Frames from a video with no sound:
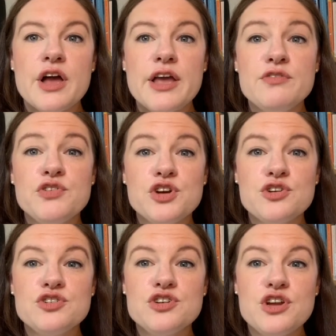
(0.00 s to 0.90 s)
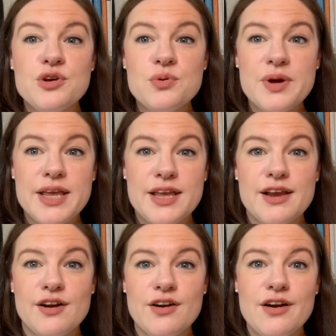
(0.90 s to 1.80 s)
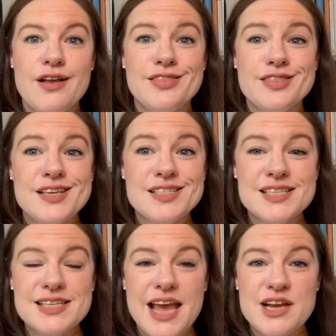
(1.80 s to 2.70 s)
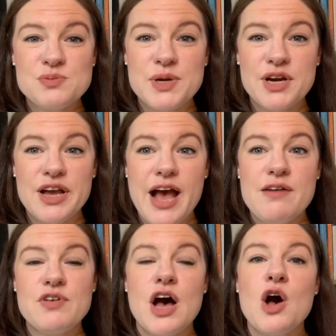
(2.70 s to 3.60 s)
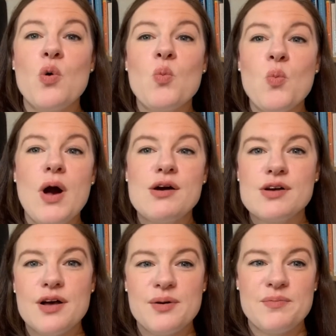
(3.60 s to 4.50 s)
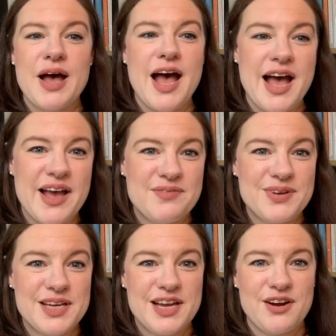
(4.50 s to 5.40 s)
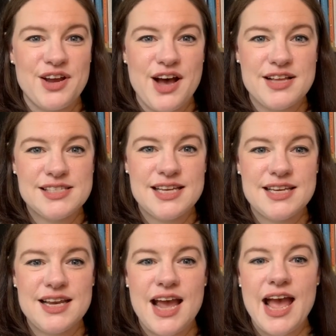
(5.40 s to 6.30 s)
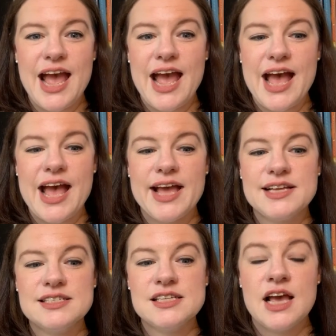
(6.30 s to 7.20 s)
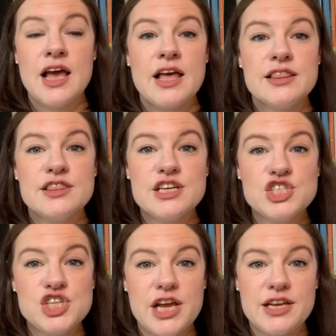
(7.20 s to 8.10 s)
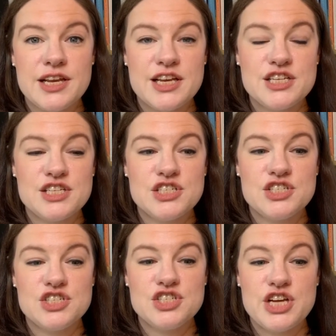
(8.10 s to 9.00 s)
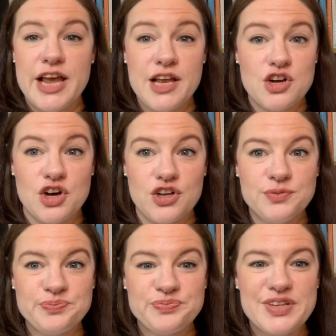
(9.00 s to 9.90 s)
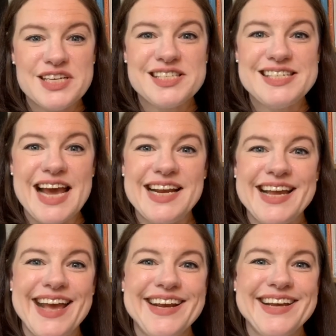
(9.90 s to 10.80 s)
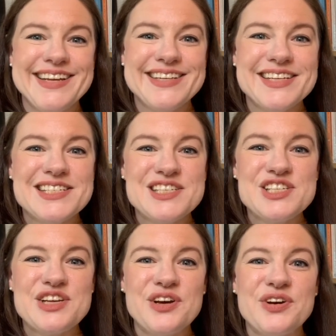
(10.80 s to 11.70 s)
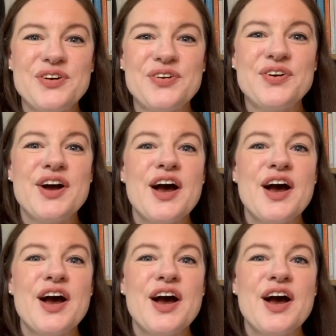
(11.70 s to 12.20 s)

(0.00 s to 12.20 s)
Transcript: If you're new here, this is Cashmere and Kava. Welcome. I'm Carrie Hassan, and this channel is dedicated to